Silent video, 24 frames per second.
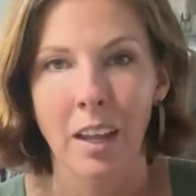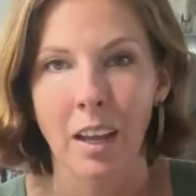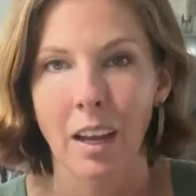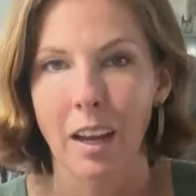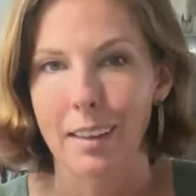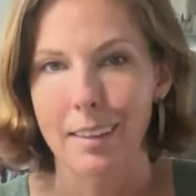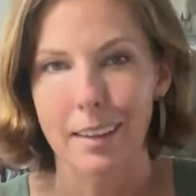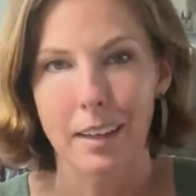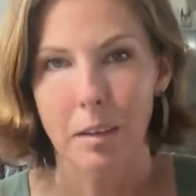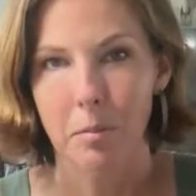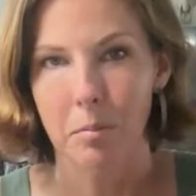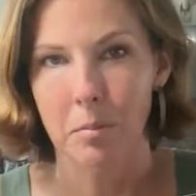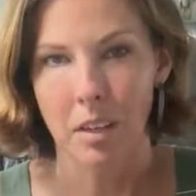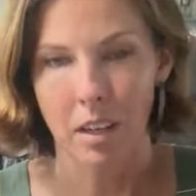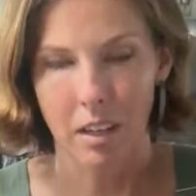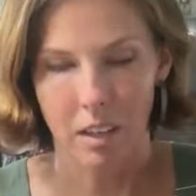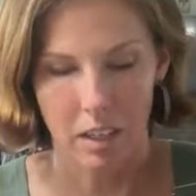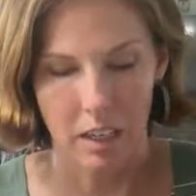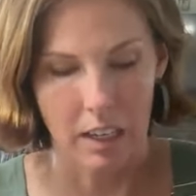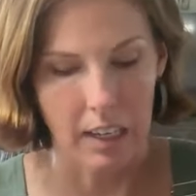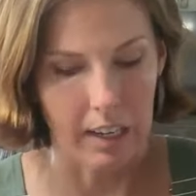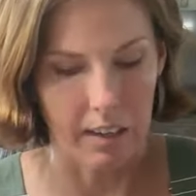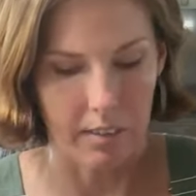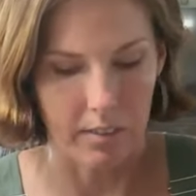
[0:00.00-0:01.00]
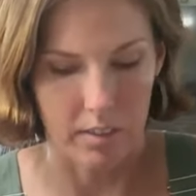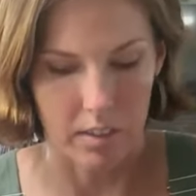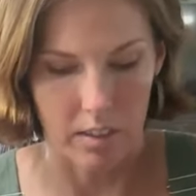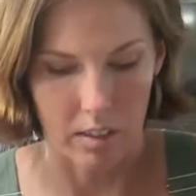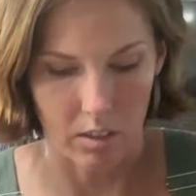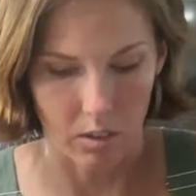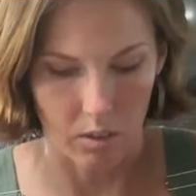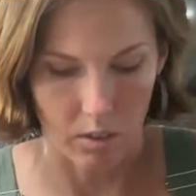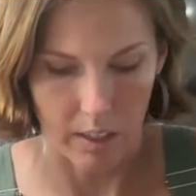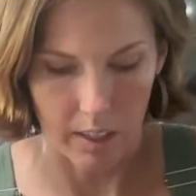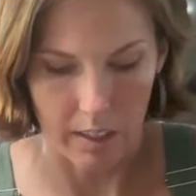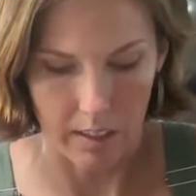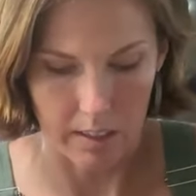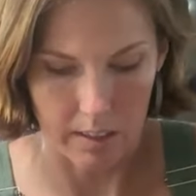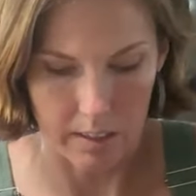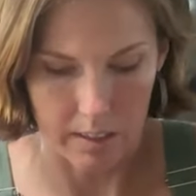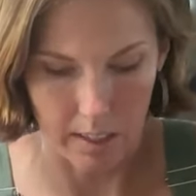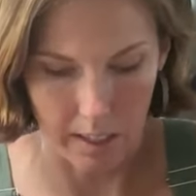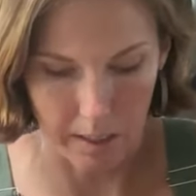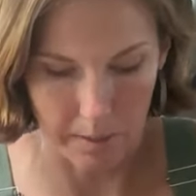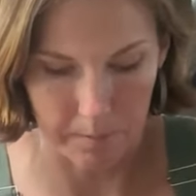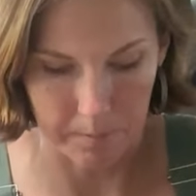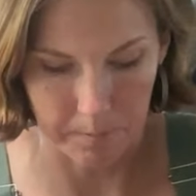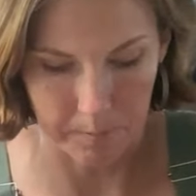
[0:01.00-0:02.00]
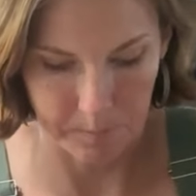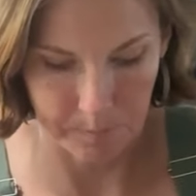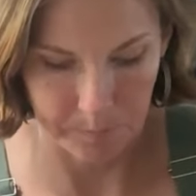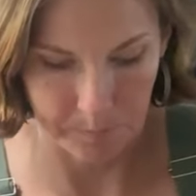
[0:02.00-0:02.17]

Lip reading: I think I'm not gonna have to do that this time.